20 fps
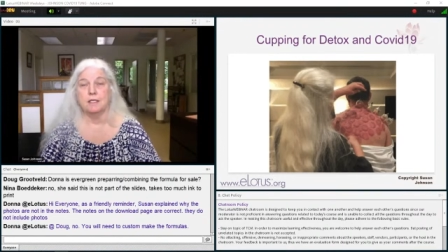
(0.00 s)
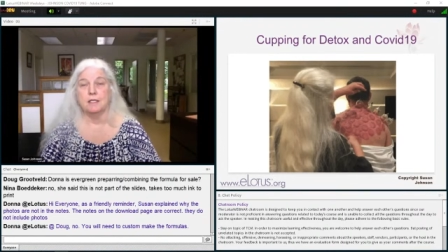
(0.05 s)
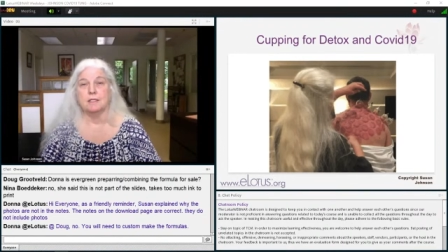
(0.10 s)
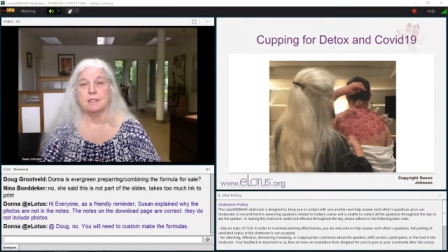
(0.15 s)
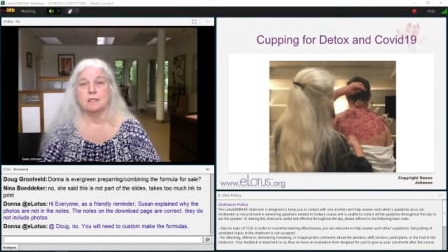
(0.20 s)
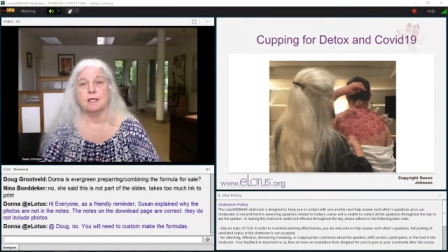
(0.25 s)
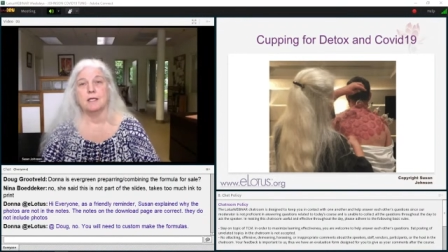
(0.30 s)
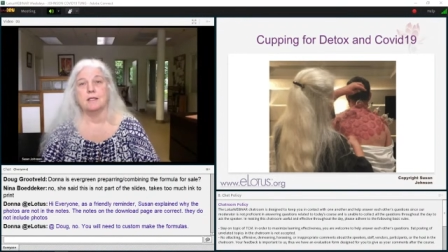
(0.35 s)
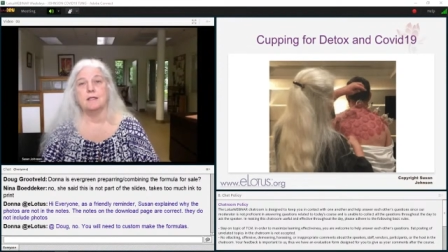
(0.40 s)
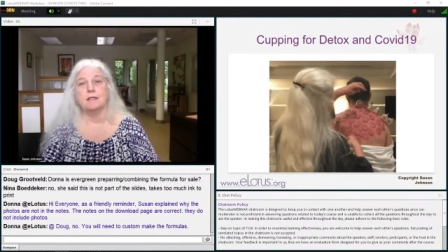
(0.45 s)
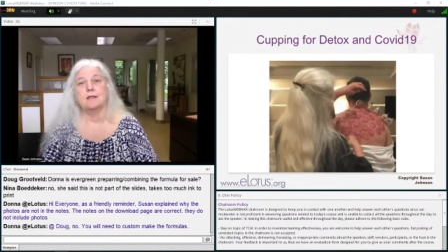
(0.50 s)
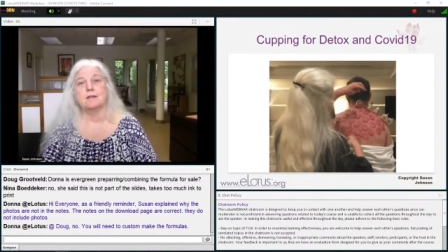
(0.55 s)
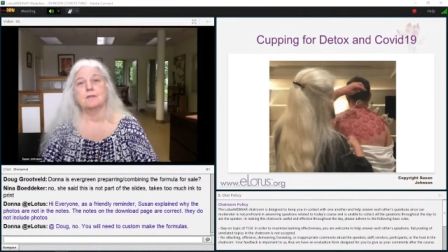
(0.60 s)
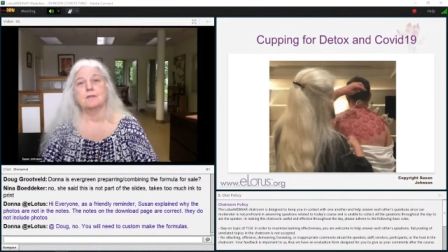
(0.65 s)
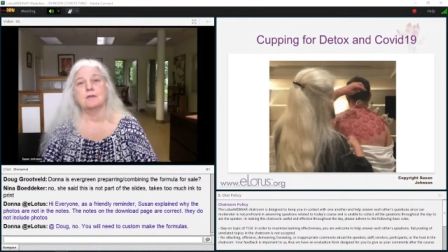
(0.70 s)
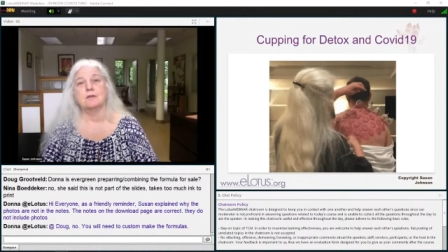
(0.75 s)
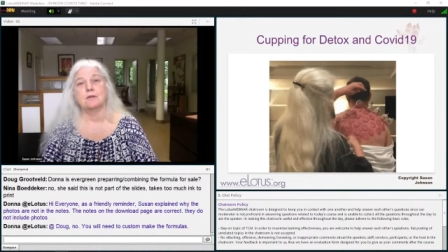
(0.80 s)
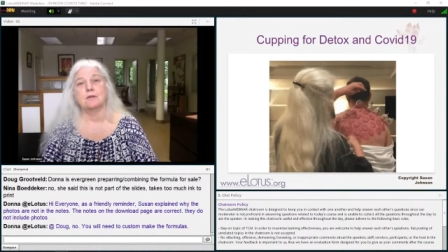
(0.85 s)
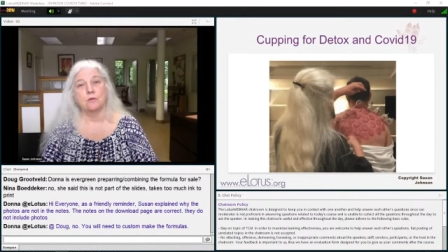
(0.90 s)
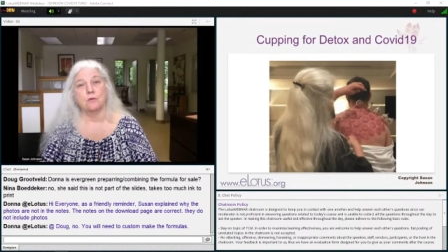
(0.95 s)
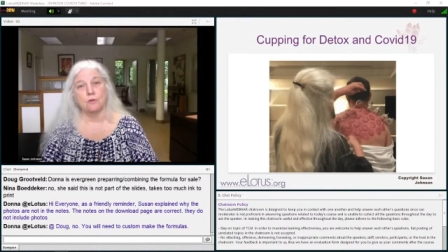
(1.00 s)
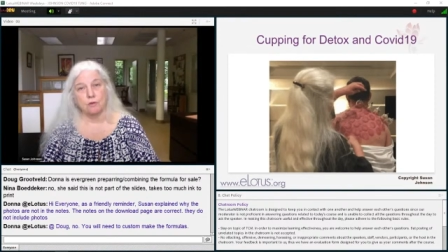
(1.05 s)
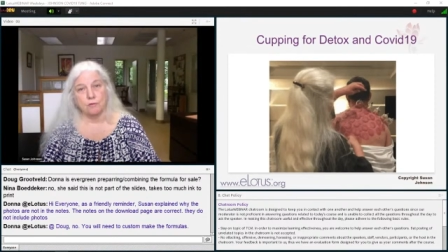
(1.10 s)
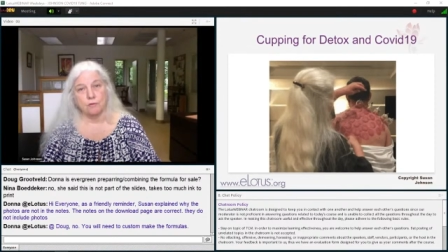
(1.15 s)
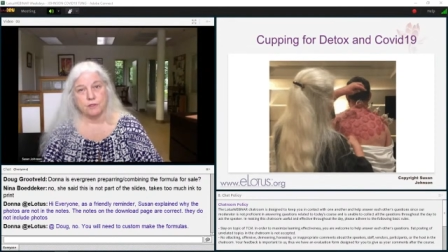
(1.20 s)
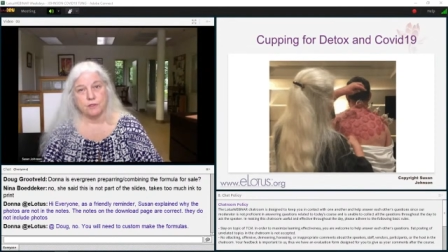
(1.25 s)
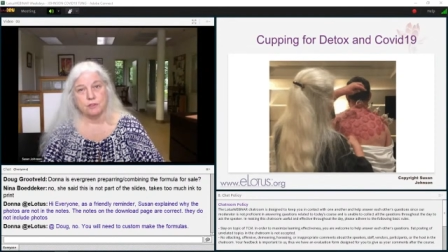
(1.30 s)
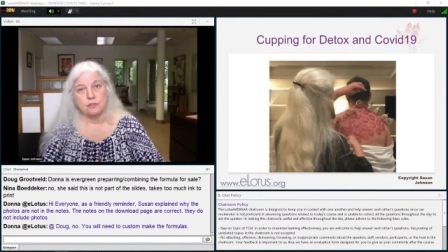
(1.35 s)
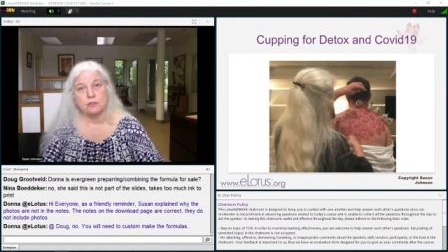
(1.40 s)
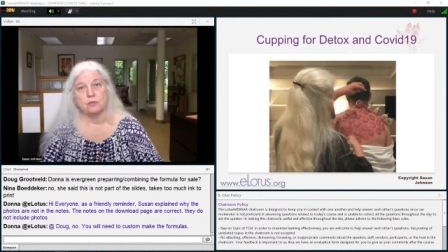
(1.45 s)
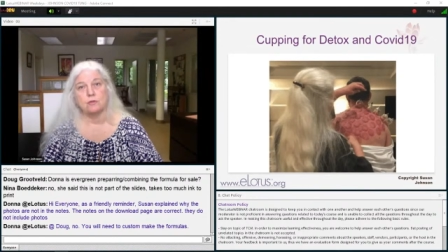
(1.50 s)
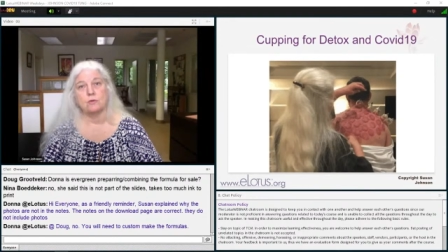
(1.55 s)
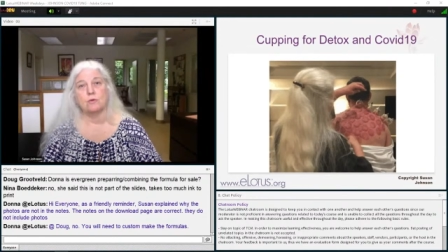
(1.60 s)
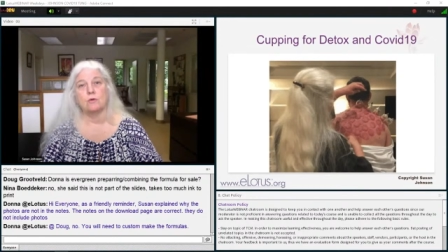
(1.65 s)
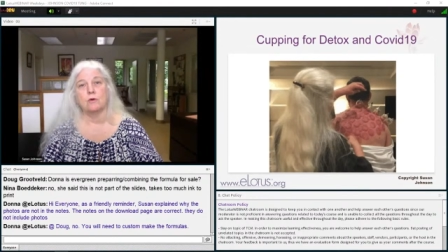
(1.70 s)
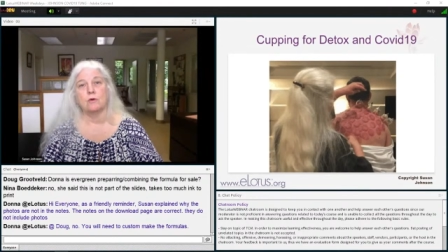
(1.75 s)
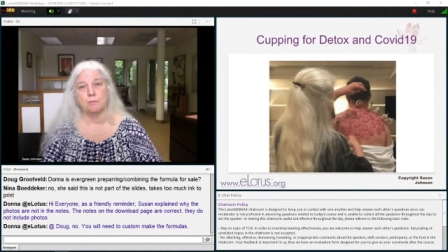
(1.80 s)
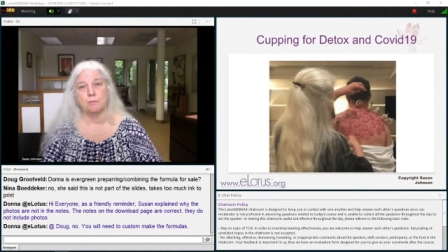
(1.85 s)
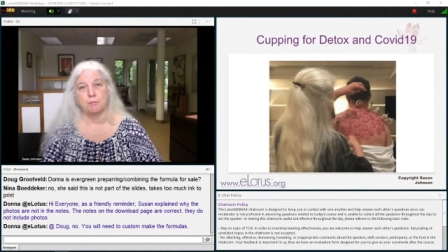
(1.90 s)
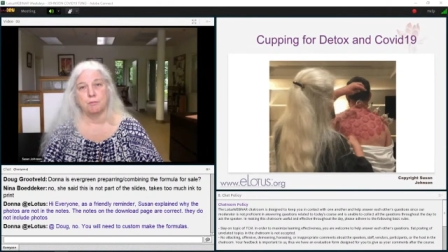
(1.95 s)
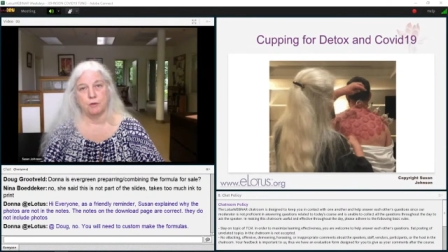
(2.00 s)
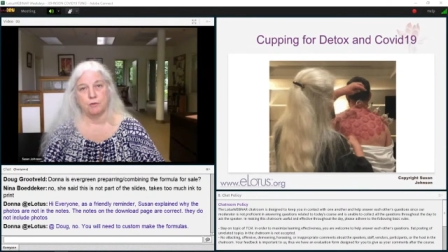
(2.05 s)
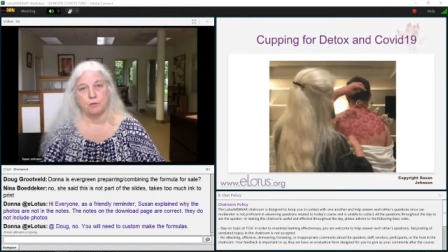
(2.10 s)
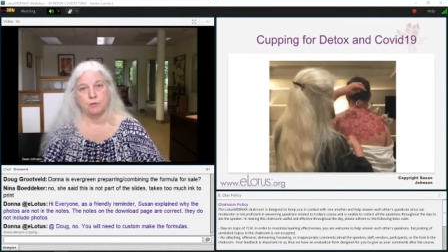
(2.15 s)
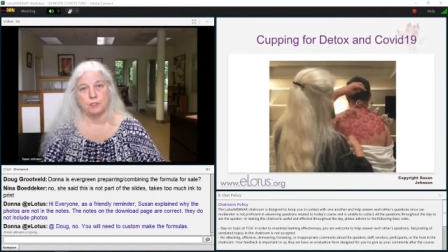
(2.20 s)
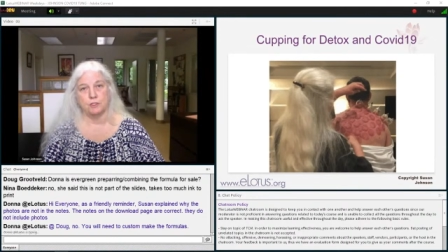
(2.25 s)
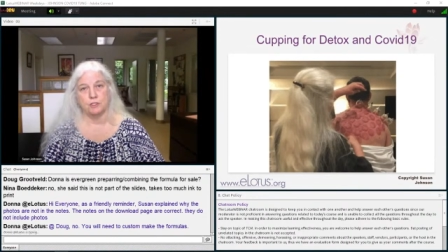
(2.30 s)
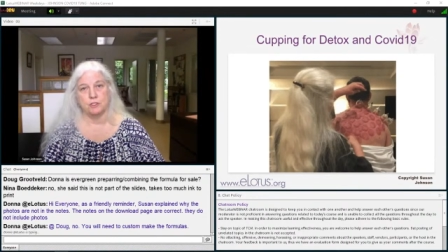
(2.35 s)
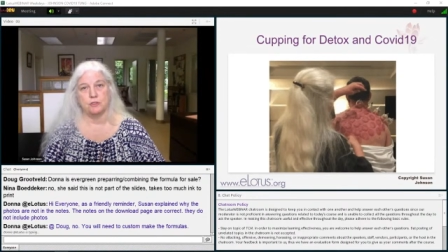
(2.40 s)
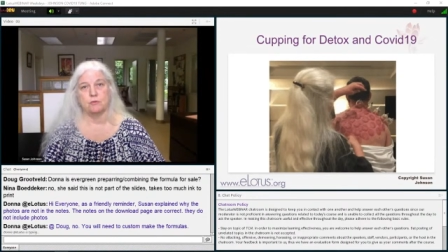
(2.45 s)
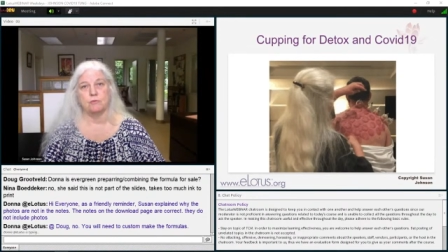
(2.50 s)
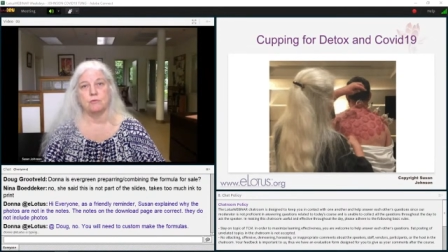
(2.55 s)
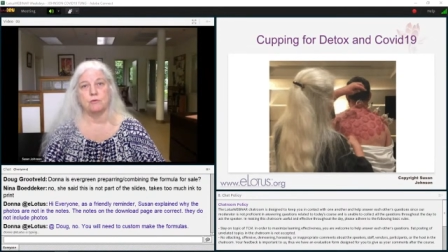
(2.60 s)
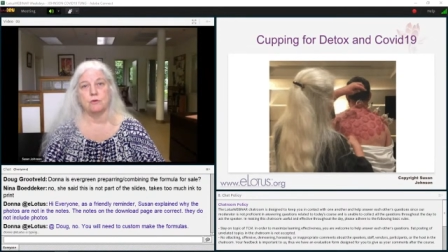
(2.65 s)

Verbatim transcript: then it's a nerve issue or a bone issue.